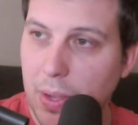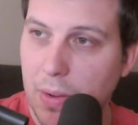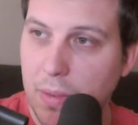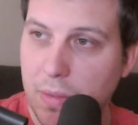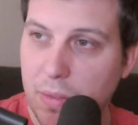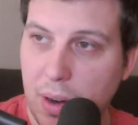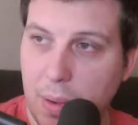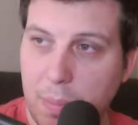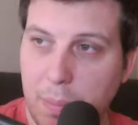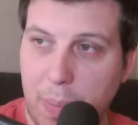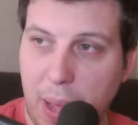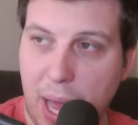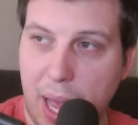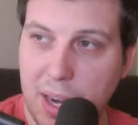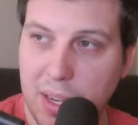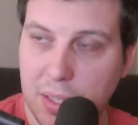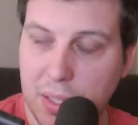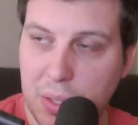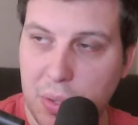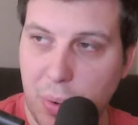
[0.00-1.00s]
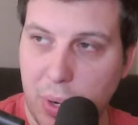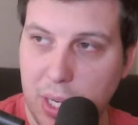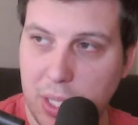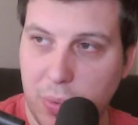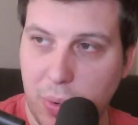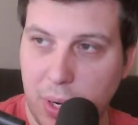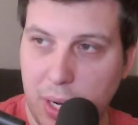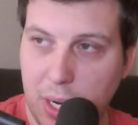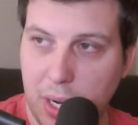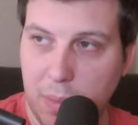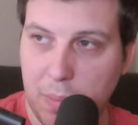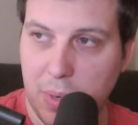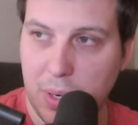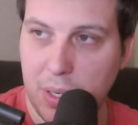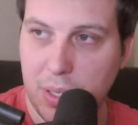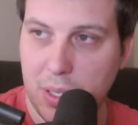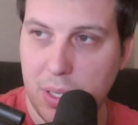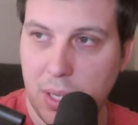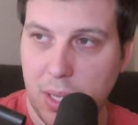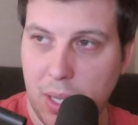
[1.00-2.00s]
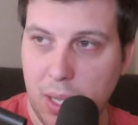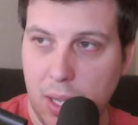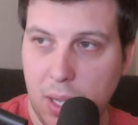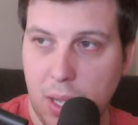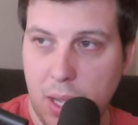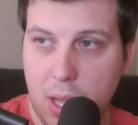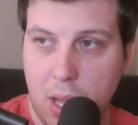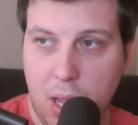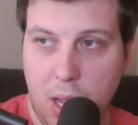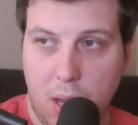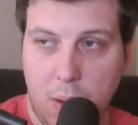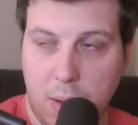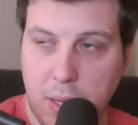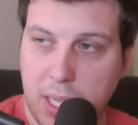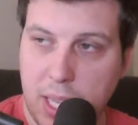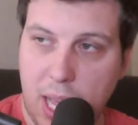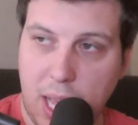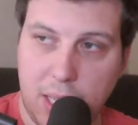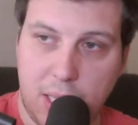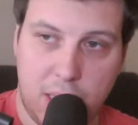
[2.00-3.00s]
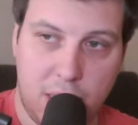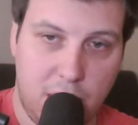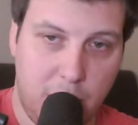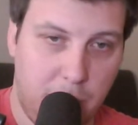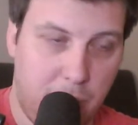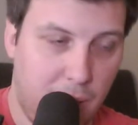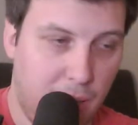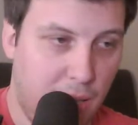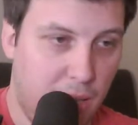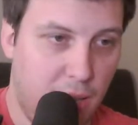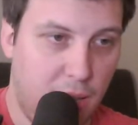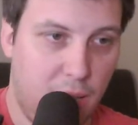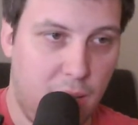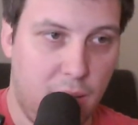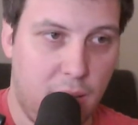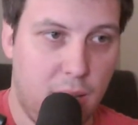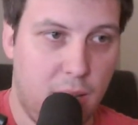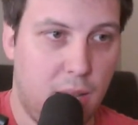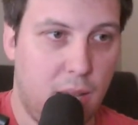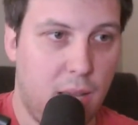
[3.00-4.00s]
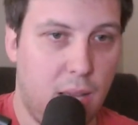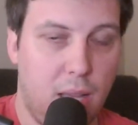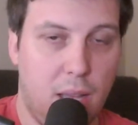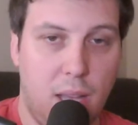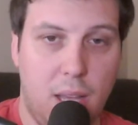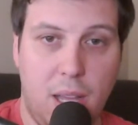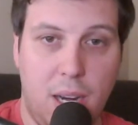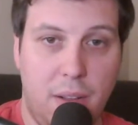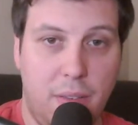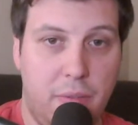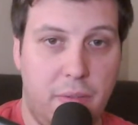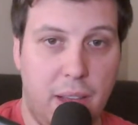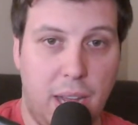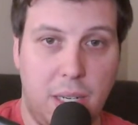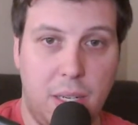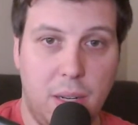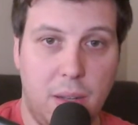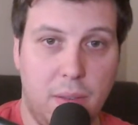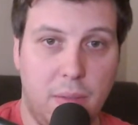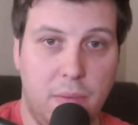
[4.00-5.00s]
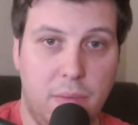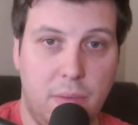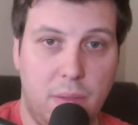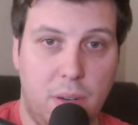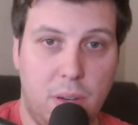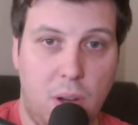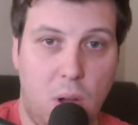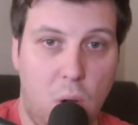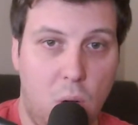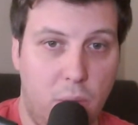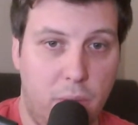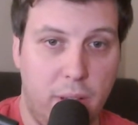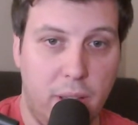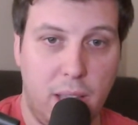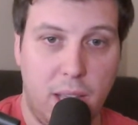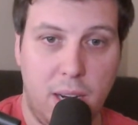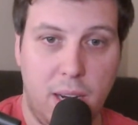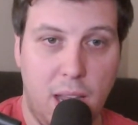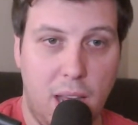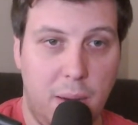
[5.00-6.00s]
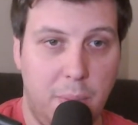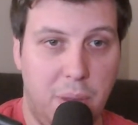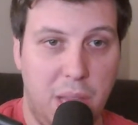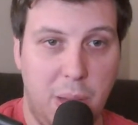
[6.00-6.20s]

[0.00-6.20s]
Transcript: from Biden's 2020 numbers. Was that simply an effect of COVID and